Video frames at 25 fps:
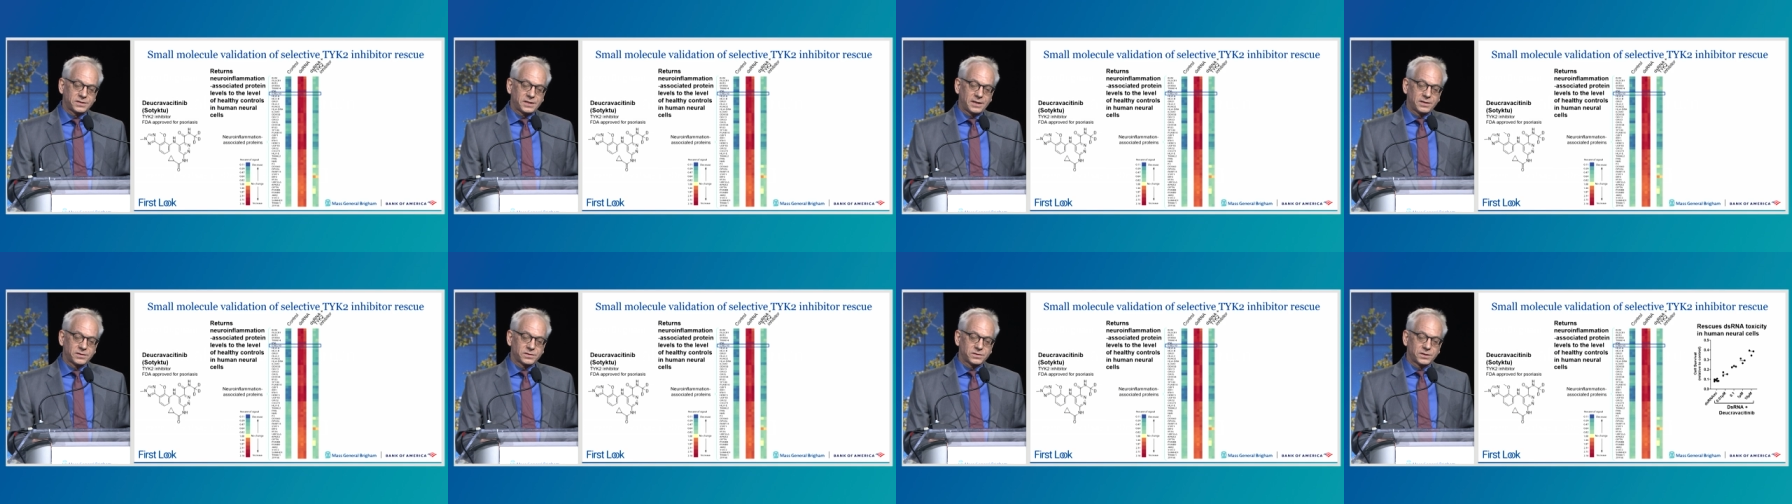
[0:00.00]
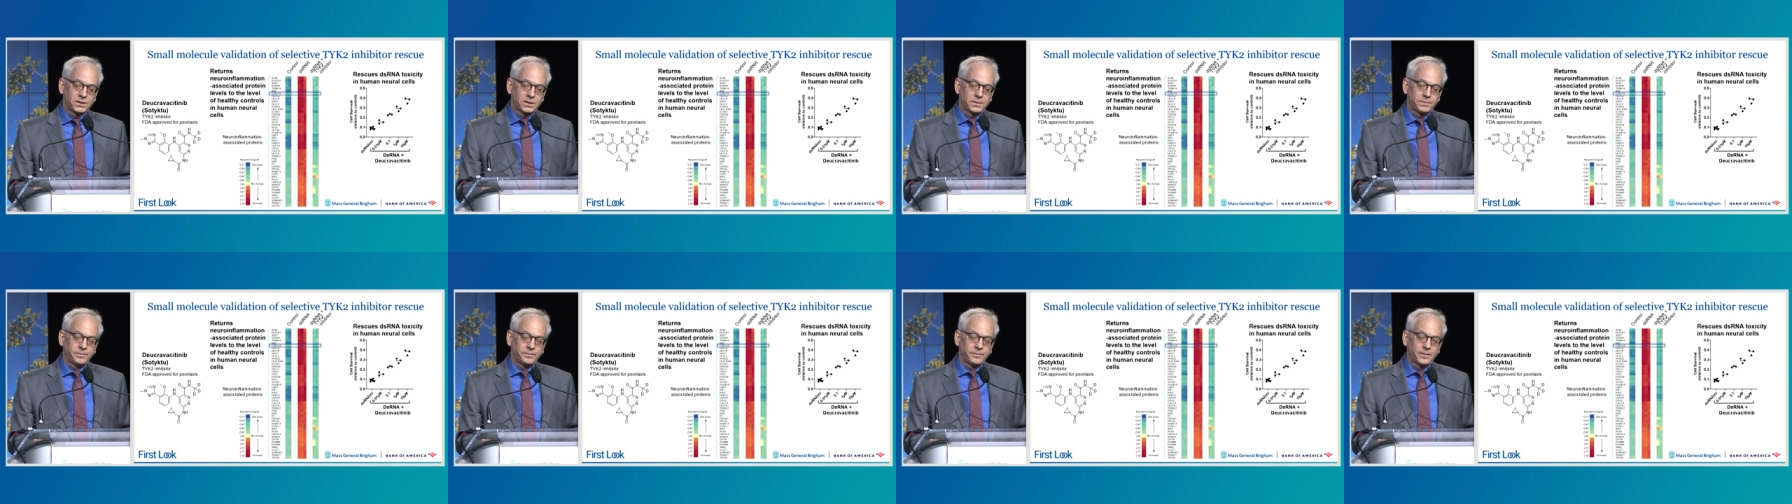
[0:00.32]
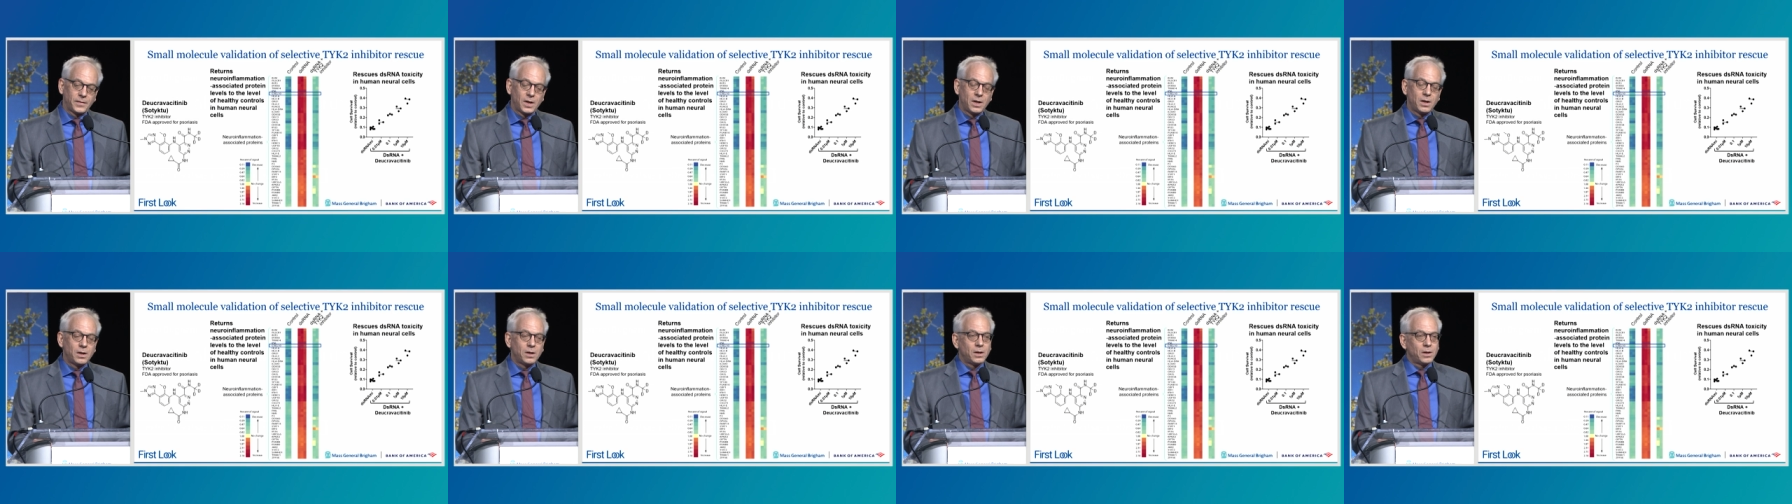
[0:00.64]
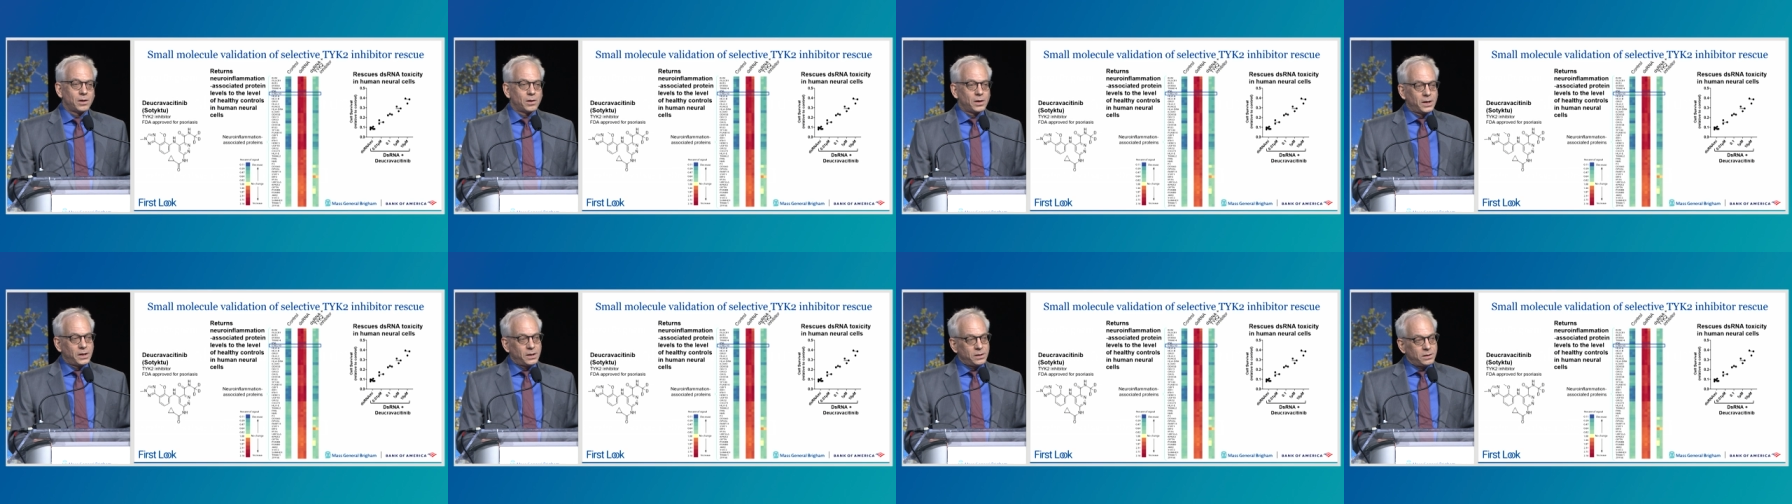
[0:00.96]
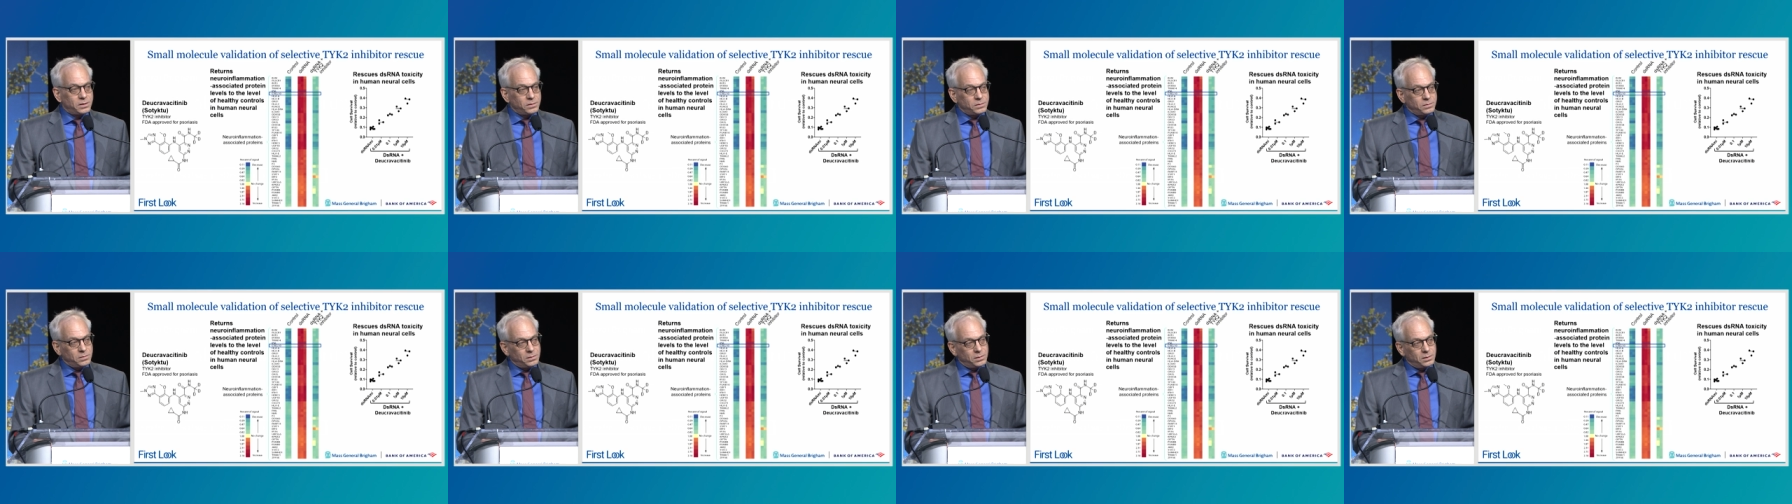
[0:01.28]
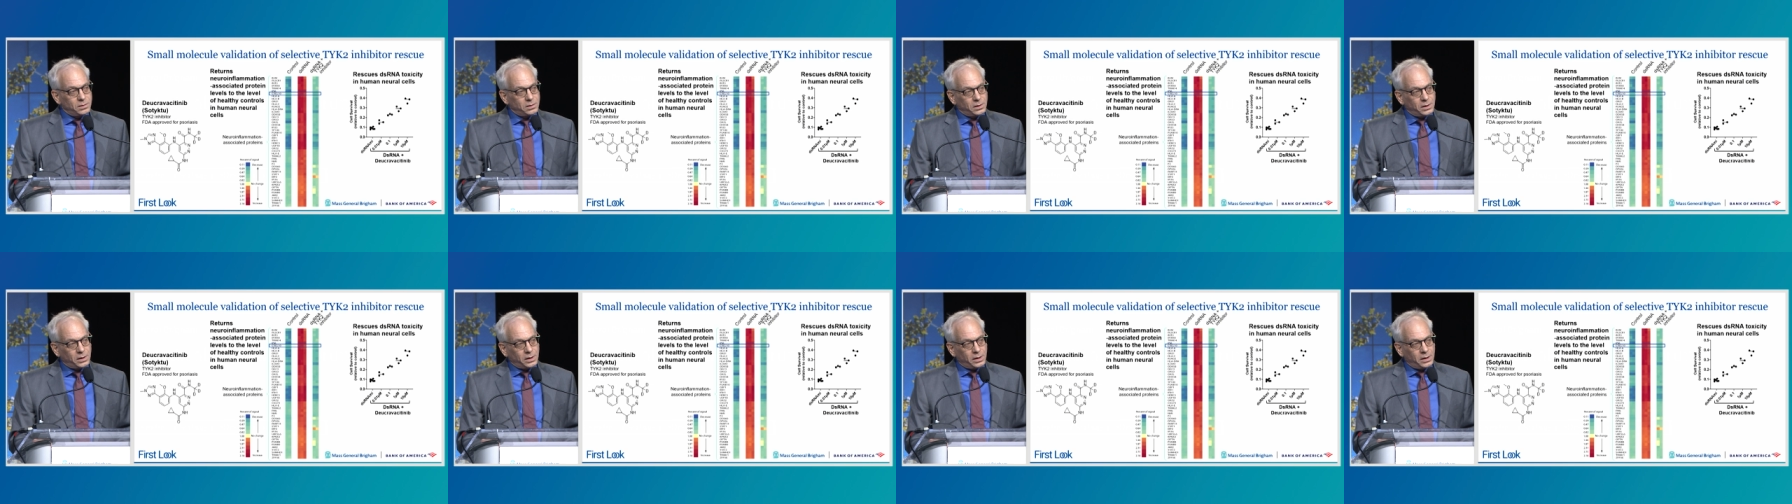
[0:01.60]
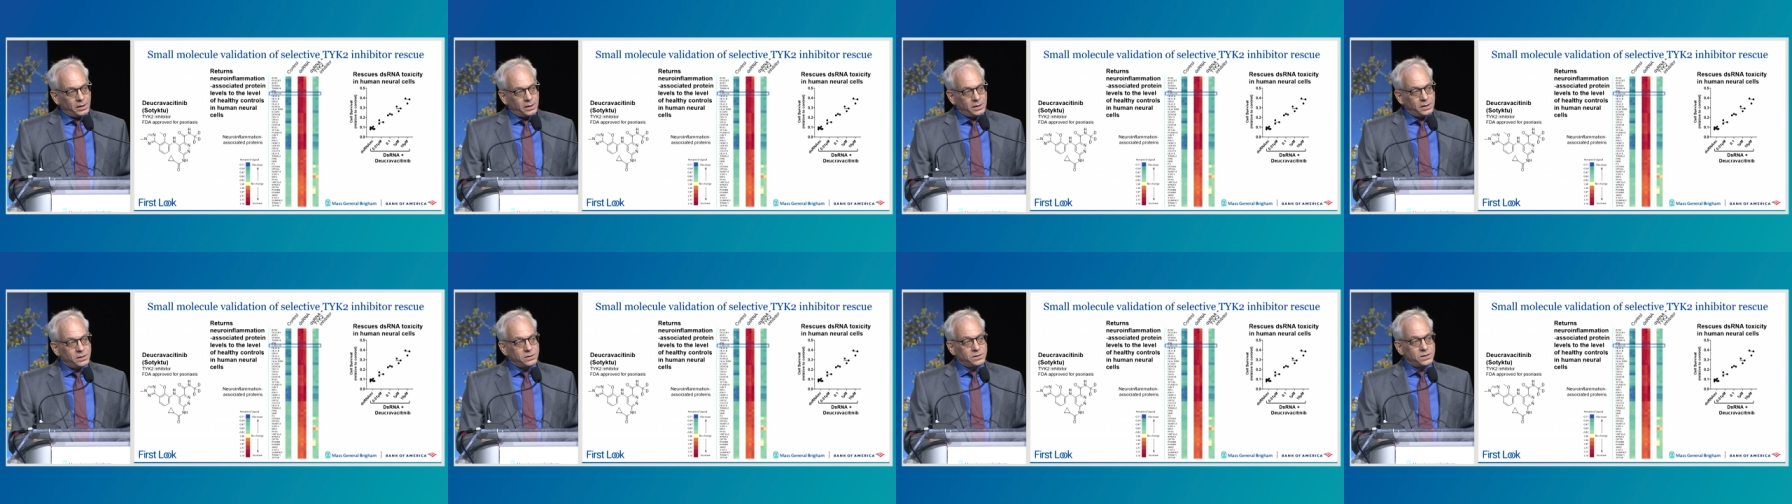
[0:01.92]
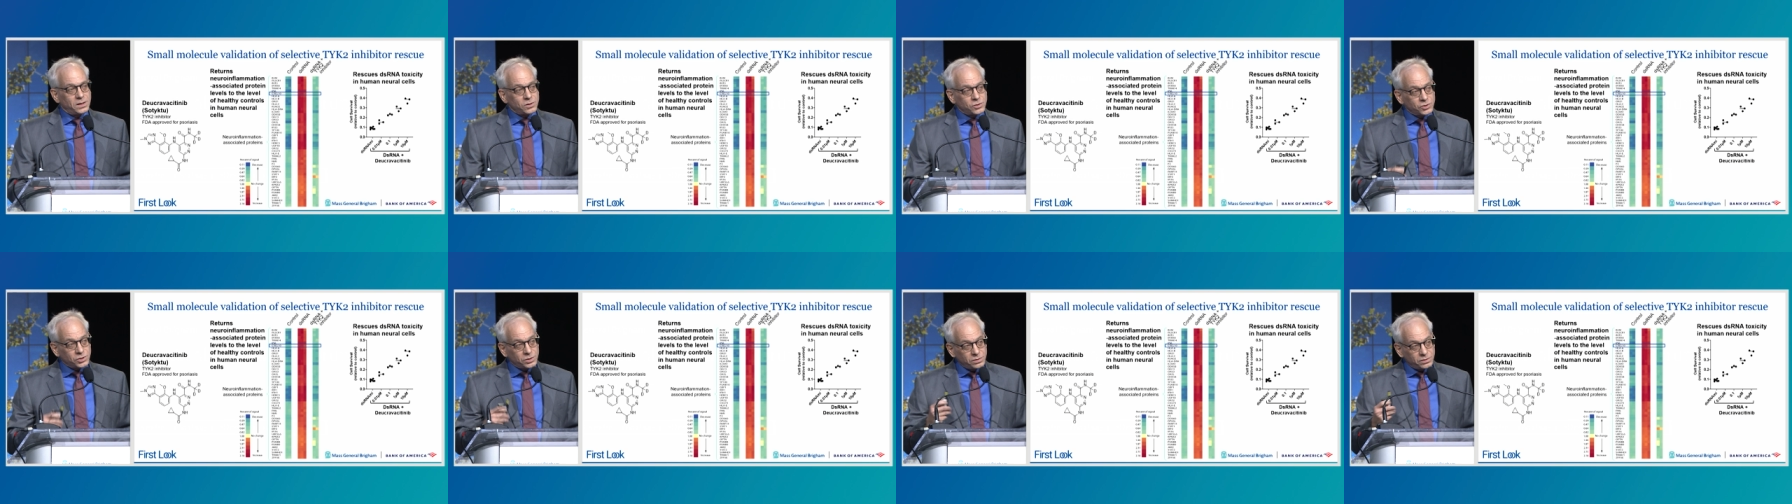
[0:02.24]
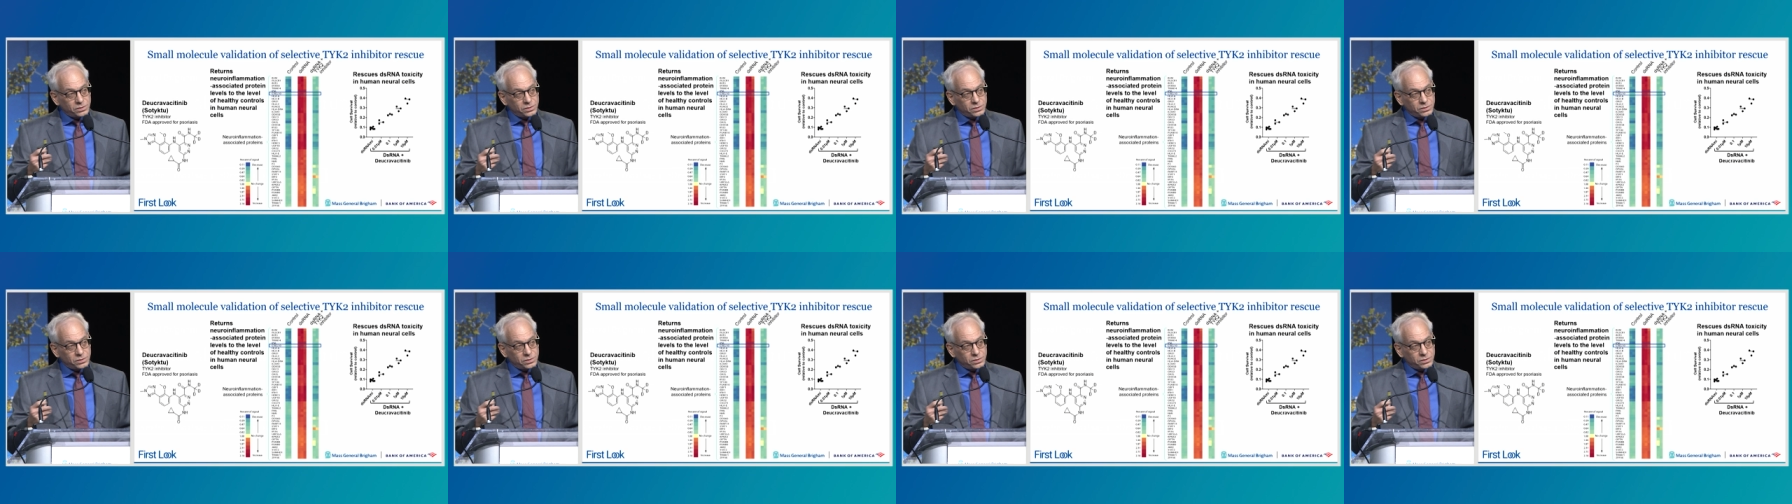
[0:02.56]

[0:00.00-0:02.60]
assay. In, a, in addition